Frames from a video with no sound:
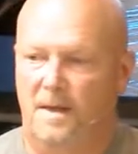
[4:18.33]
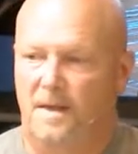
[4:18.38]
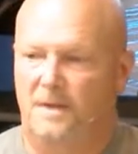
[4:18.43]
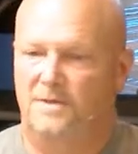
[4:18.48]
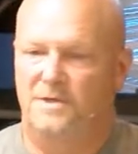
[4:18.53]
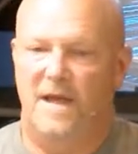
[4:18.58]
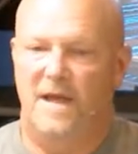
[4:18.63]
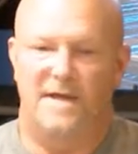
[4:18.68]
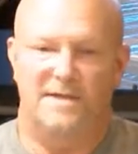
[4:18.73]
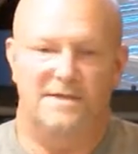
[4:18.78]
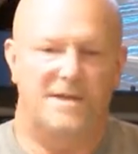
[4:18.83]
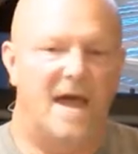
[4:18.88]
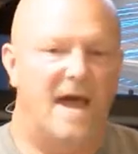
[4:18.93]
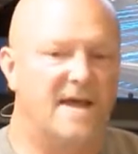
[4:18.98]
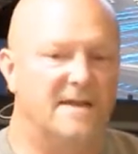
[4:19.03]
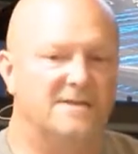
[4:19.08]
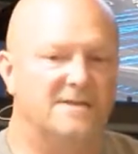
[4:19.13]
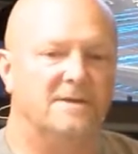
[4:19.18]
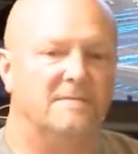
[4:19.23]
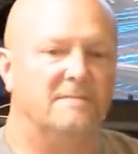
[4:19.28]

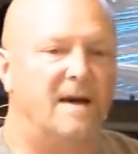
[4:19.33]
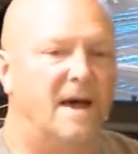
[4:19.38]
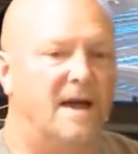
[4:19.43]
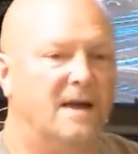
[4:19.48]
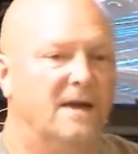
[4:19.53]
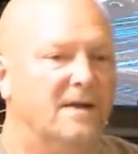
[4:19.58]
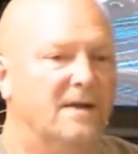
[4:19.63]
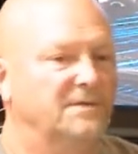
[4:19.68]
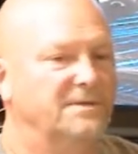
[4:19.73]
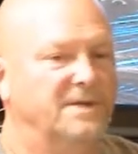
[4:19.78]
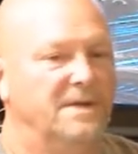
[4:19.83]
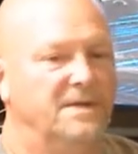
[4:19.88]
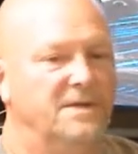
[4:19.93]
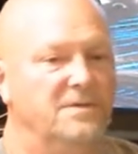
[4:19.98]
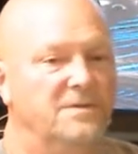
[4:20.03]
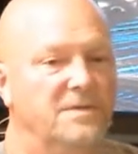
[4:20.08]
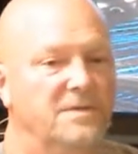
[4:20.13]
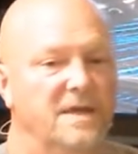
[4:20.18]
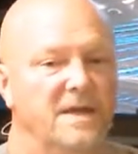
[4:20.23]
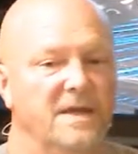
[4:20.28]
chastise somebody because they do
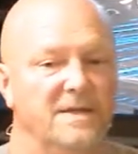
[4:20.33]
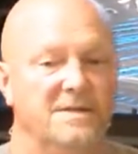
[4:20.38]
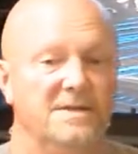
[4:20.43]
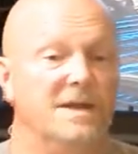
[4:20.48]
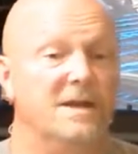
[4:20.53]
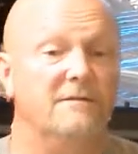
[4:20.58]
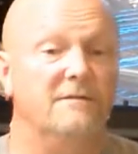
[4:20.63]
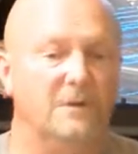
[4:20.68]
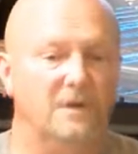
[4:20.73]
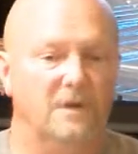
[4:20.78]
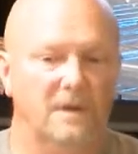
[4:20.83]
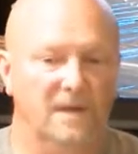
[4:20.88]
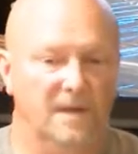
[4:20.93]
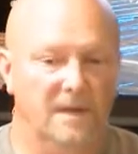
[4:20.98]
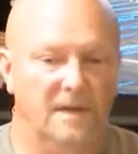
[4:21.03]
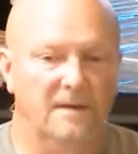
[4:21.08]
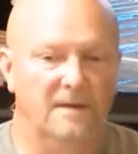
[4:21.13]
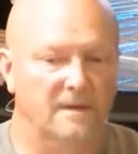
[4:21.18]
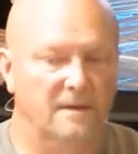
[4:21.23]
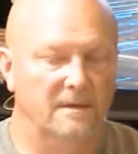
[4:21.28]
things
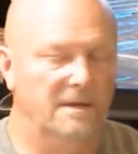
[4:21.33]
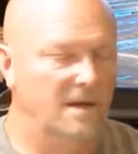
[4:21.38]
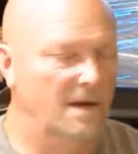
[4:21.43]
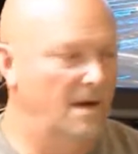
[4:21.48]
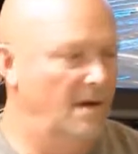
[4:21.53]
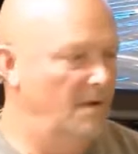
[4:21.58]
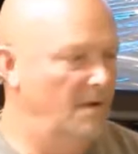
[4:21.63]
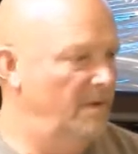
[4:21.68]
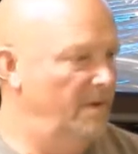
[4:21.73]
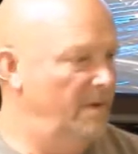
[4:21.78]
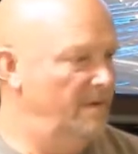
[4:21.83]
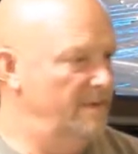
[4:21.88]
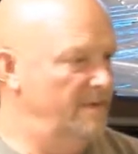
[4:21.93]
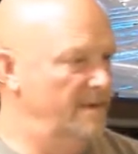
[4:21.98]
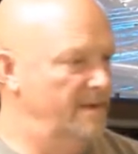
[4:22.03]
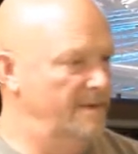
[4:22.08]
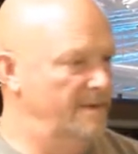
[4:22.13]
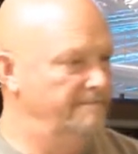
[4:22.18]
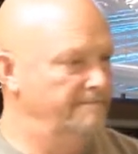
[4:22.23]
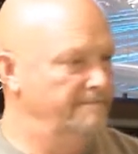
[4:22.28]
differently, you know, and
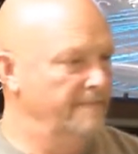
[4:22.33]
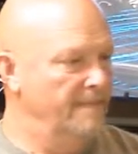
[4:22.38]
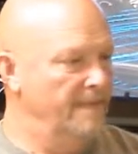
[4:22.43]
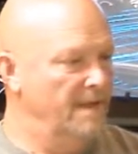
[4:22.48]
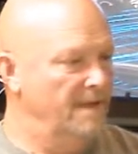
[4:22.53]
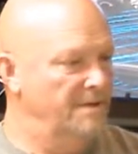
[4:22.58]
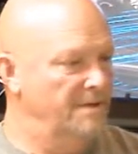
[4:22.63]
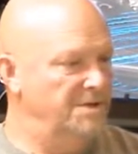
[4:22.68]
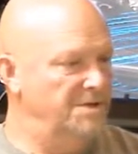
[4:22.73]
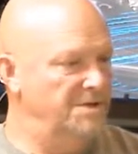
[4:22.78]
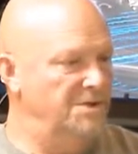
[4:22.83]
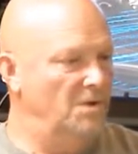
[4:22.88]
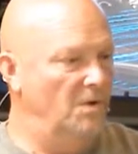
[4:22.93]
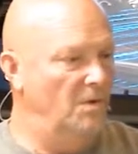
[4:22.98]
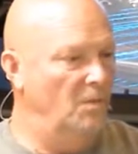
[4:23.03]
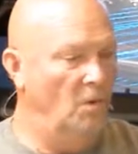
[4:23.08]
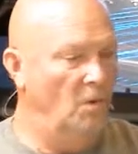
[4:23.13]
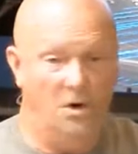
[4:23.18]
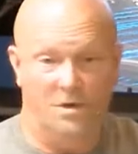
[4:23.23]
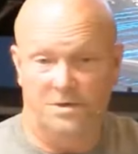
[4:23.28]
um, just so it
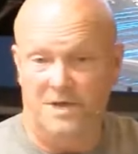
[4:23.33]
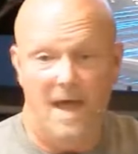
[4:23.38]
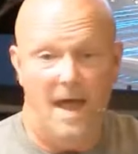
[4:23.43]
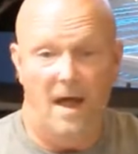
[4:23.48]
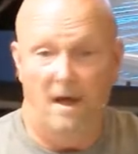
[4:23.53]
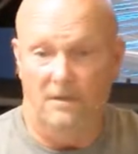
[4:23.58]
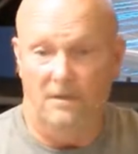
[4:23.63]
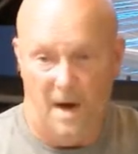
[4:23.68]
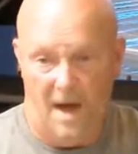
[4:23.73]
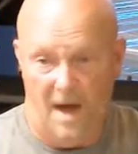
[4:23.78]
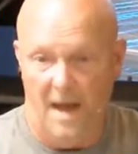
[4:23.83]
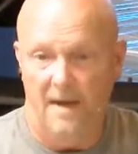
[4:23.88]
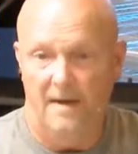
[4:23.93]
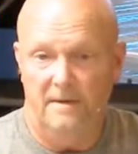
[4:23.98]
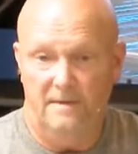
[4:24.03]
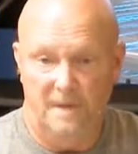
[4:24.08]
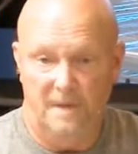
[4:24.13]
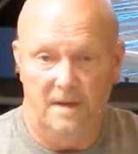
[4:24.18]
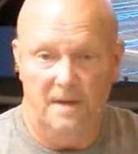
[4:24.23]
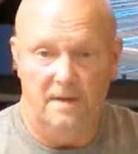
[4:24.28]
works out right.
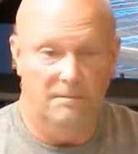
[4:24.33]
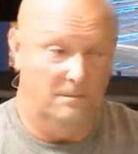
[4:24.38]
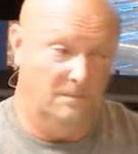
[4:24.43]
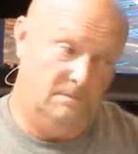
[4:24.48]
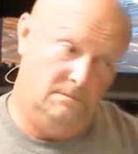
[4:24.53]
And it,